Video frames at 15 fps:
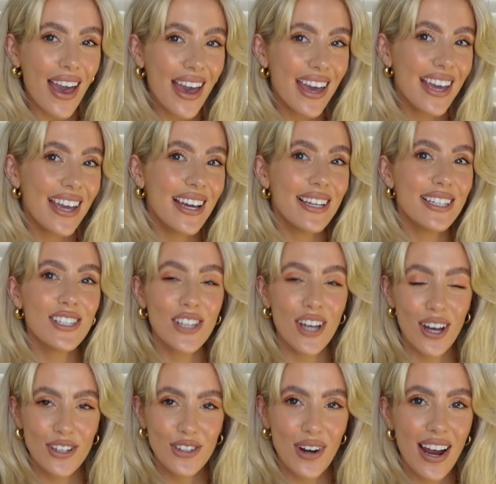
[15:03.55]
a
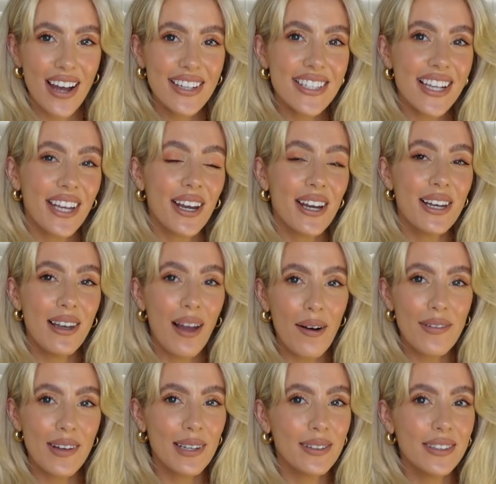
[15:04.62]
shirt dress and I
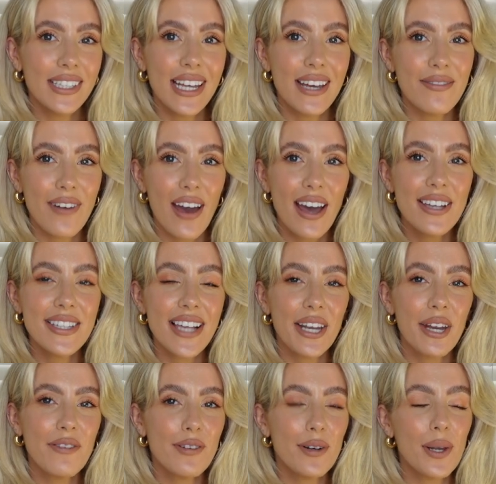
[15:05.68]
love a little knit vest, and
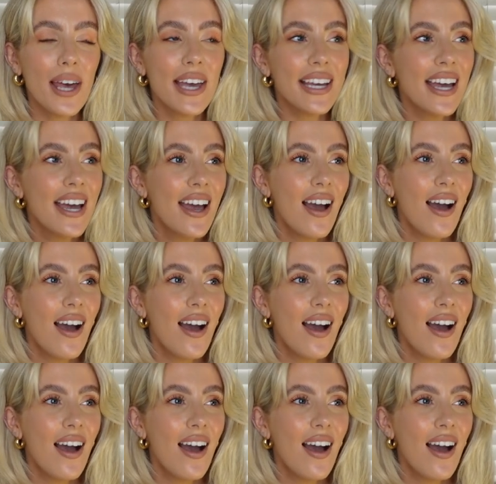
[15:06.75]
I feel like